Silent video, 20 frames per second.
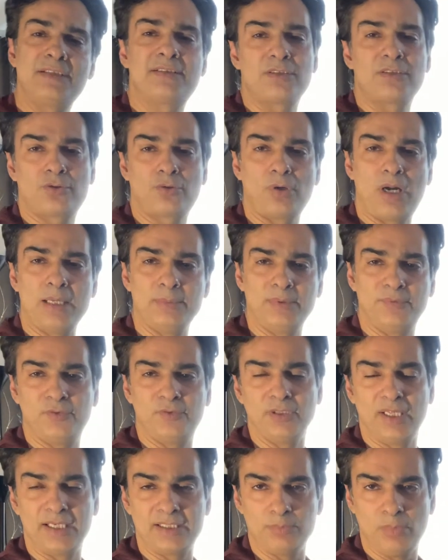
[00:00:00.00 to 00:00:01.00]
subscribe if
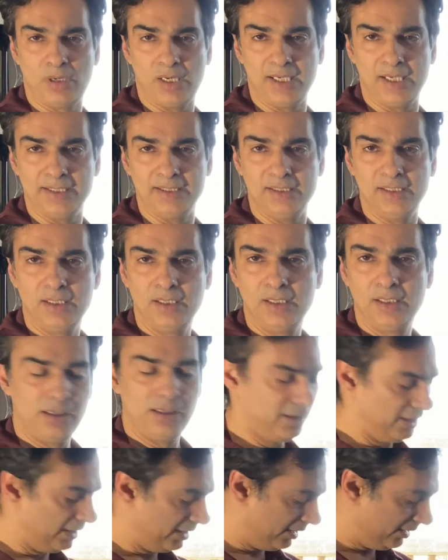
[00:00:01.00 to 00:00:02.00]
you like my
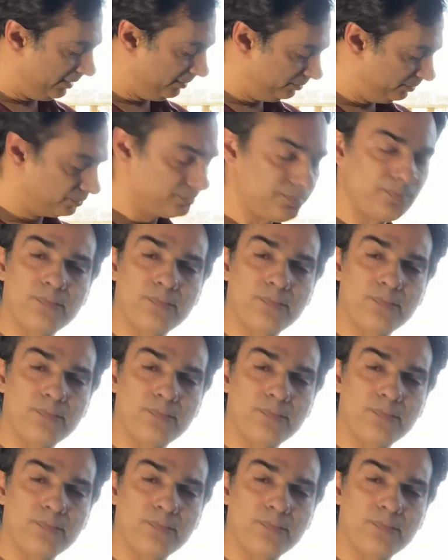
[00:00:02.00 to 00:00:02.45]
um,